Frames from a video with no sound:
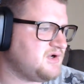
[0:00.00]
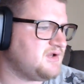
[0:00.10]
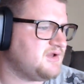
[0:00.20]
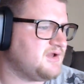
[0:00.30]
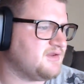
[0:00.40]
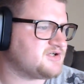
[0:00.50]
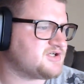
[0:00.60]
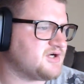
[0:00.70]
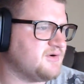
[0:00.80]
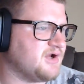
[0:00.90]
that they're
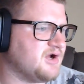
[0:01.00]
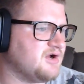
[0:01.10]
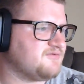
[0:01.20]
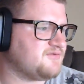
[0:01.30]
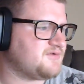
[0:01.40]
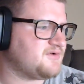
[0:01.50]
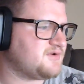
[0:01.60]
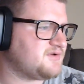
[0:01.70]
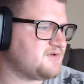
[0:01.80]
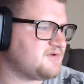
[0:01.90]
showing off
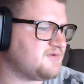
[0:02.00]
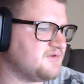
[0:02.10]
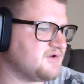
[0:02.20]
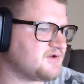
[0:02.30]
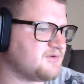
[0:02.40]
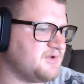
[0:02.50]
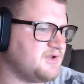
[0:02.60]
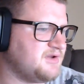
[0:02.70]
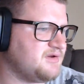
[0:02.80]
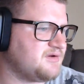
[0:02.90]
look to
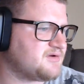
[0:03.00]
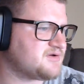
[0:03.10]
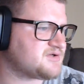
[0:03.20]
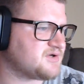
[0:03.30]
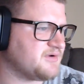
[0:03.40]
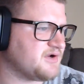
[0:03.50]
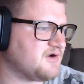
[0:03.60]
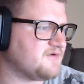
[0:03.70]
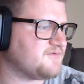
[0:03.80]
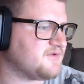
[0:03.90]
be showing
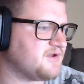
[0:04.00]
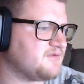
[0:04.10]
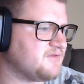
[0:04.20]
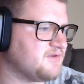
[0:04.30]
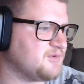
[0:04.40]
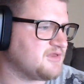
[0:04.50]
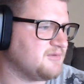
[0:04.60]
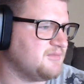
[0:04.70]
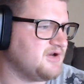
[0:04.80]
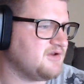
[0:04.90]
off the with the
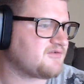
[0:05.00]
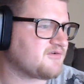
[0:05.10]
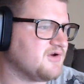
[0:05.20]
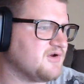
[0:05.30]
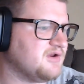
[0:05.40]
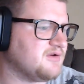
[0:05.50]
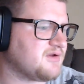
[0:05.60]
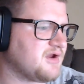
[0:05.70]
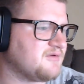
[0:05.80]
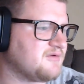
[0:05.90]
mini screen
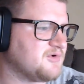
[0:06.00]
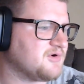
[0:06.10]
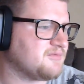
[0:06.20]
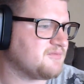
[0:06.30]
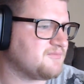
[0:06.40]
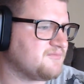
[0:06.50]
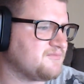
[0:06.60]
and kind of more